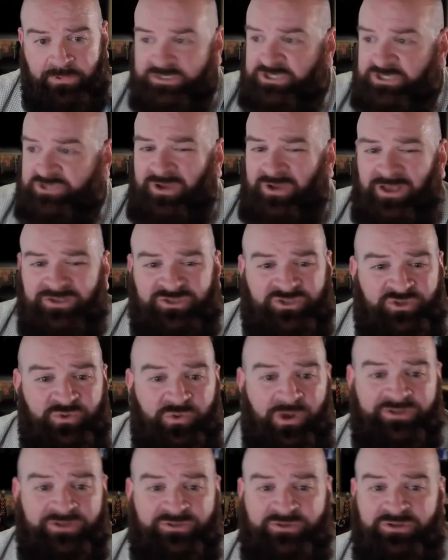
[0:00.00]
She draws
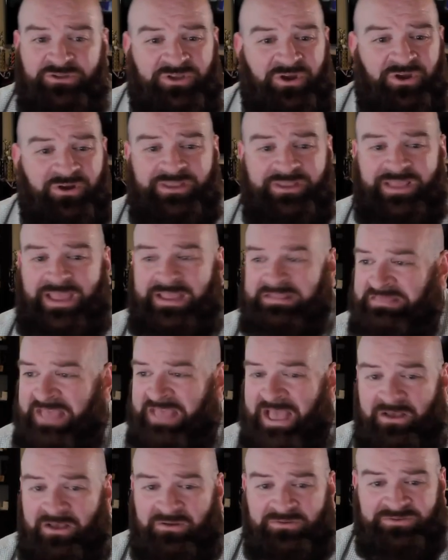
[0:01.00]

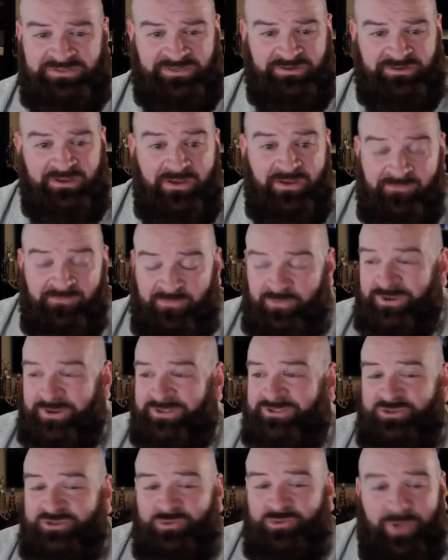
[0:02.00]
238,000 for
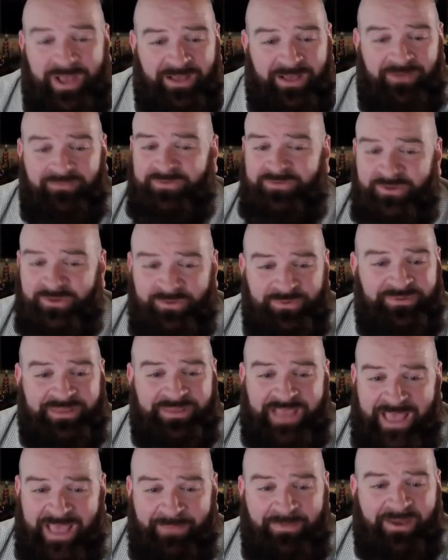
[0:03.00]
a 12 noon
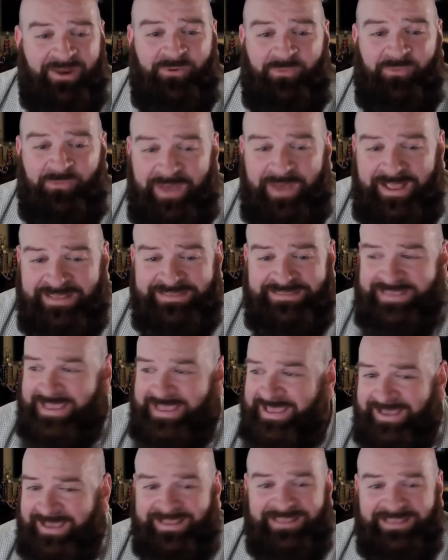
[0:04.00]
game on a
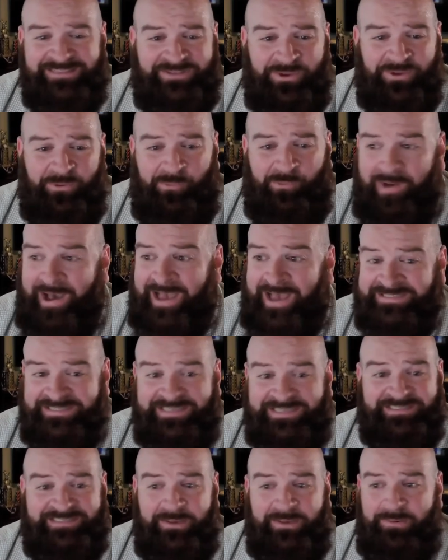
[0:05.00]
Wednesday against the
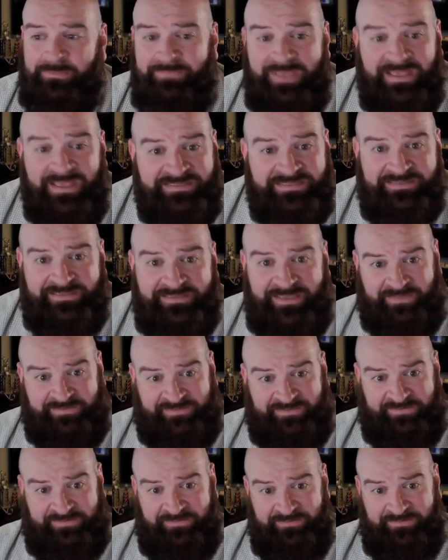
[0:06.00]
Washington
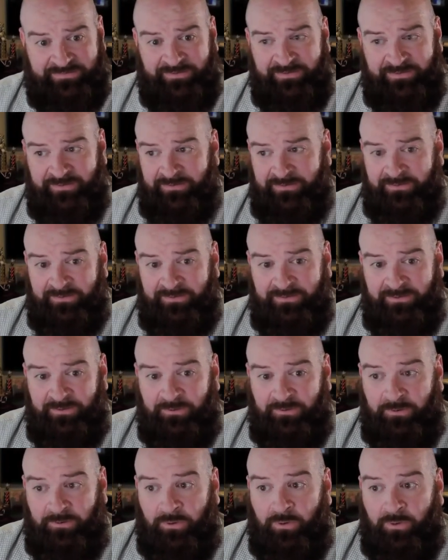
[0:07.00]
Mystics,
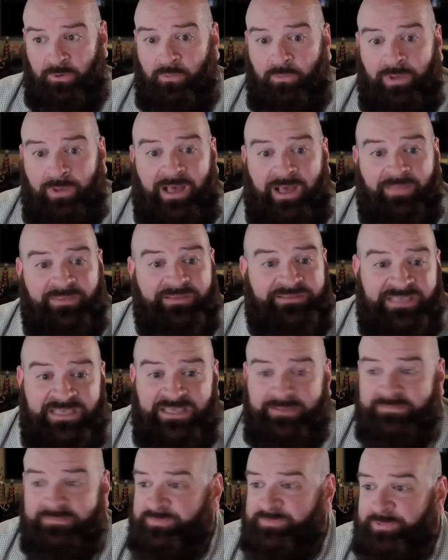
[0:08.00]
while the
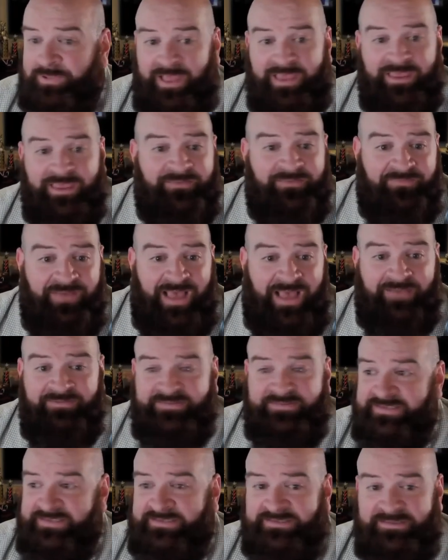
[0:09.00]
teams playing at
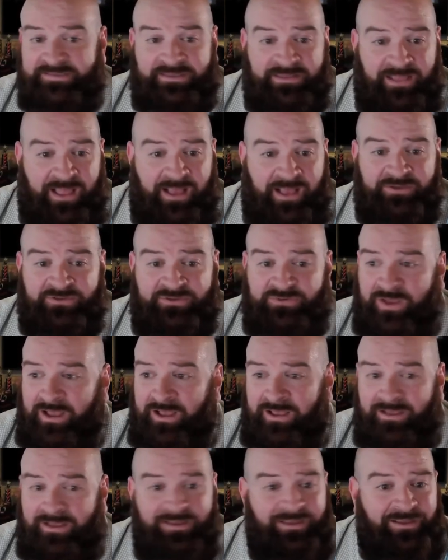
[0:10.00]
5, 6 o'clock
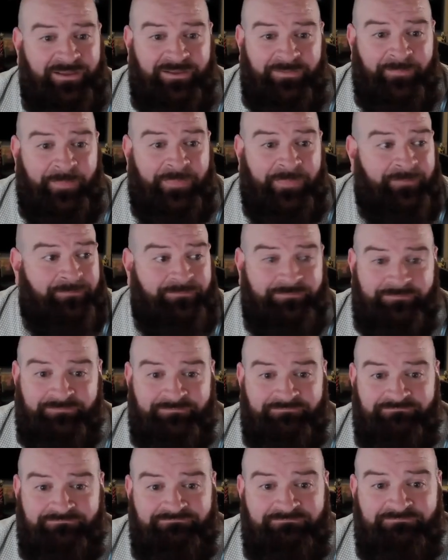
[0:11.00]
draw
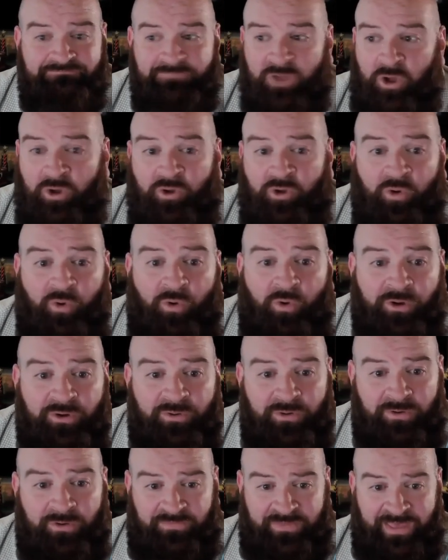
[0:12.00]
a
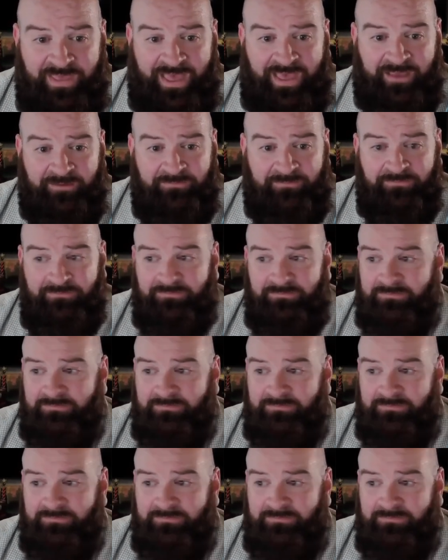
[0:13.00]
quarter of that.